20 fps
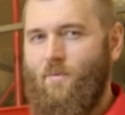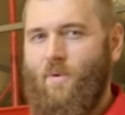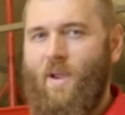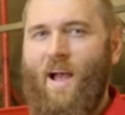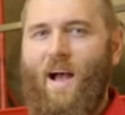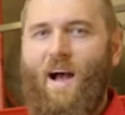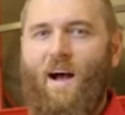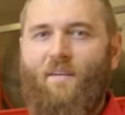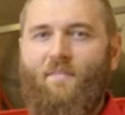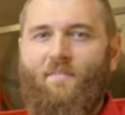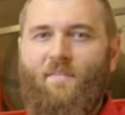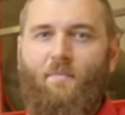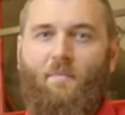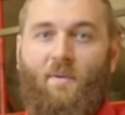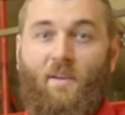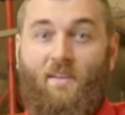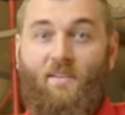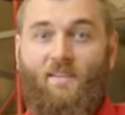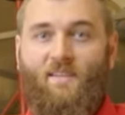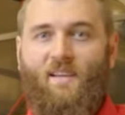we have them
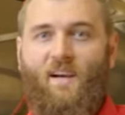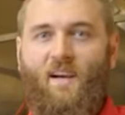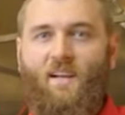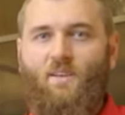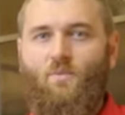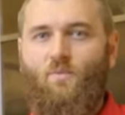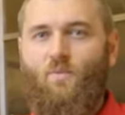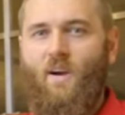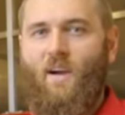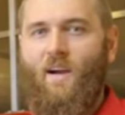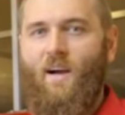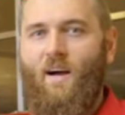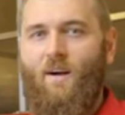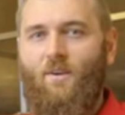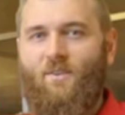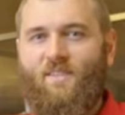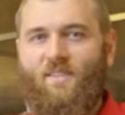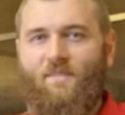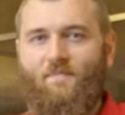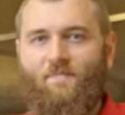inside the
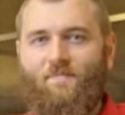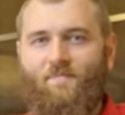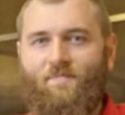warehouse.